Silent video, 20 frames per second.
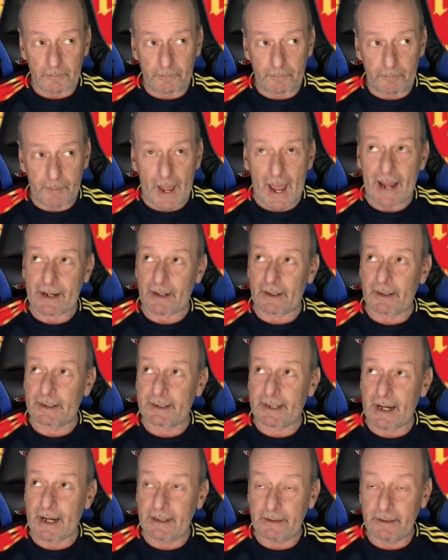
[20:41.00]
back
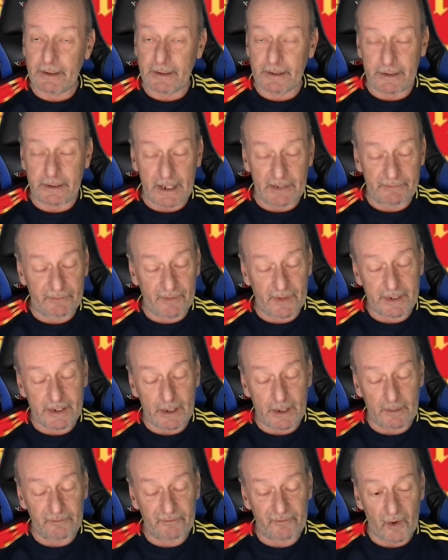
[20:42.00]
again in the FA
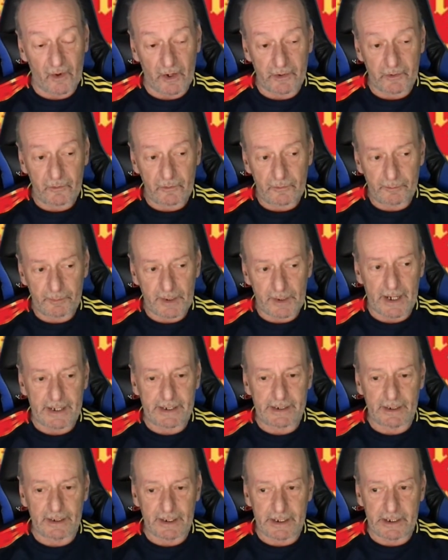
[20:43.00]
Cup final,
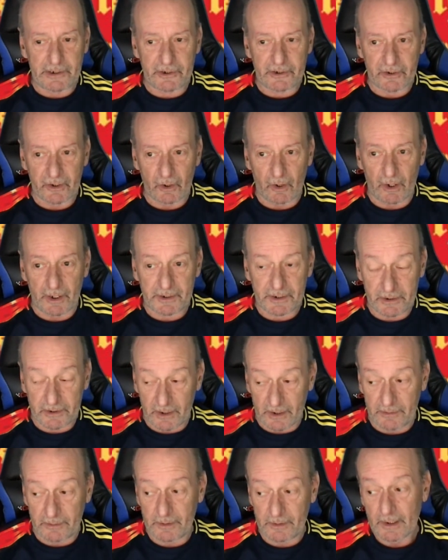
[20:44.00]
playing Leeds United,
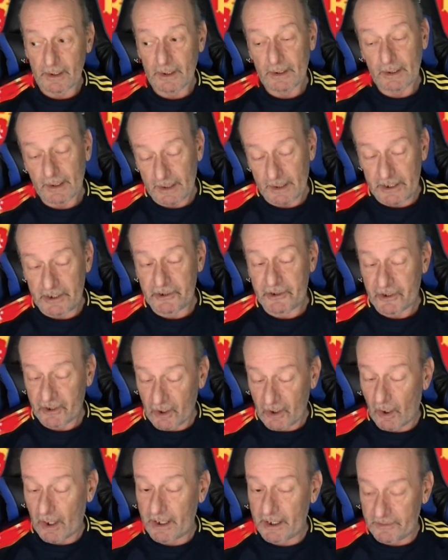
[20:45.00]
and Leeds
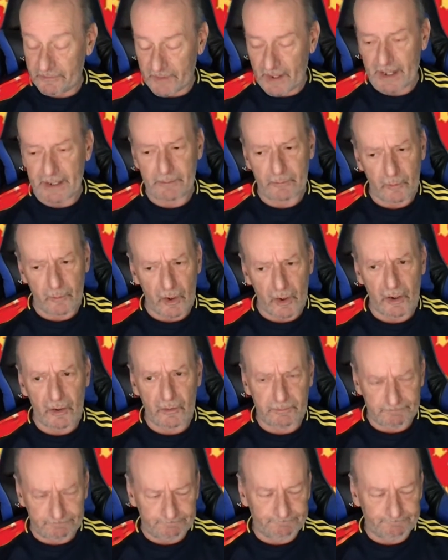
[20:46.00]
United then were